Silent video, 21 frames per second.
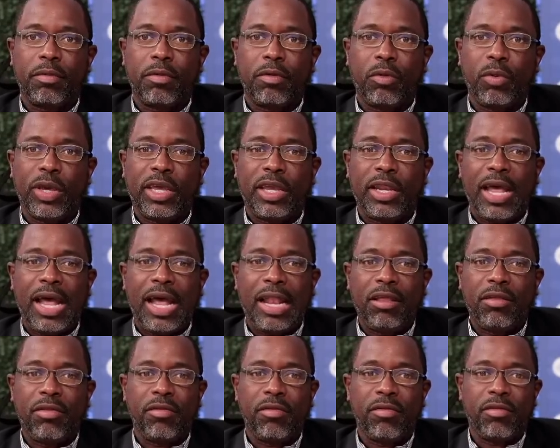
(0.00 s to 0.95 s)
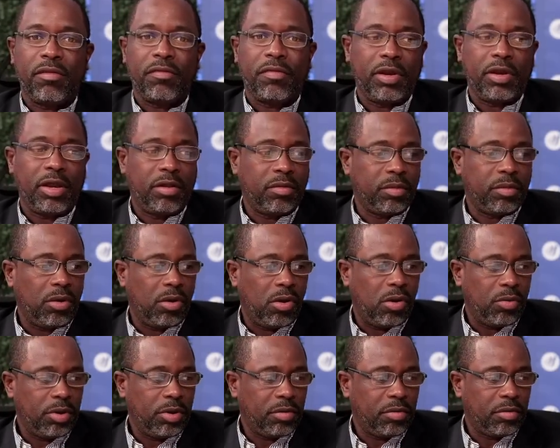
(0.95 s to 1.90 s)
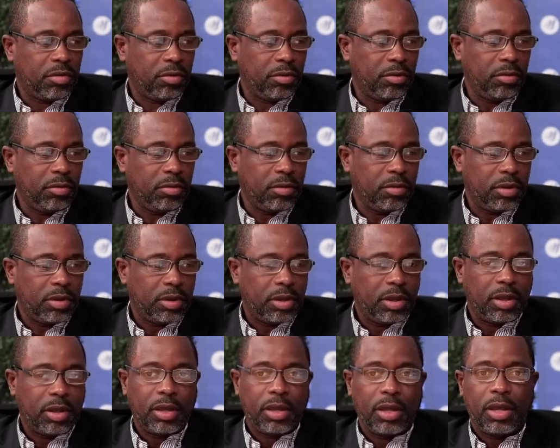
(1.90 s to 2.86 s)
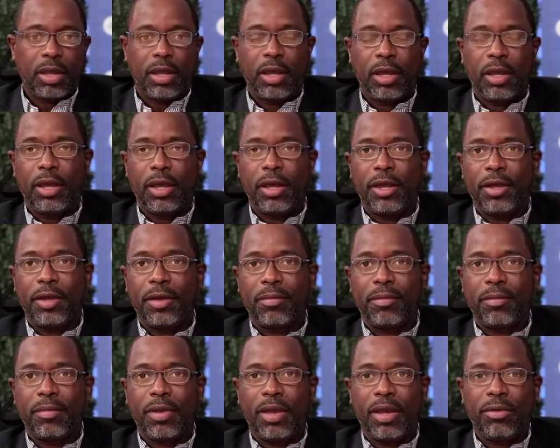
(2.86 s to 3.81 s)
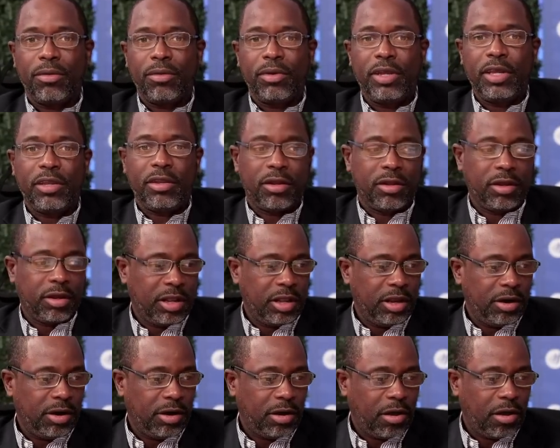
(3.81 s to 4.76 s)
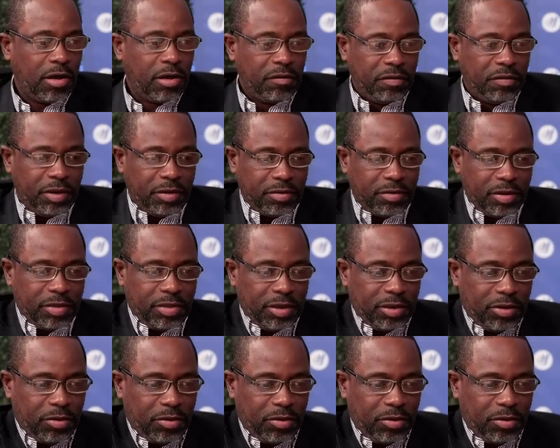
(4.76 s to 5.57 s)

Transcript: quick analysis of it, as we always do. I don't need to declare conflicts. I think you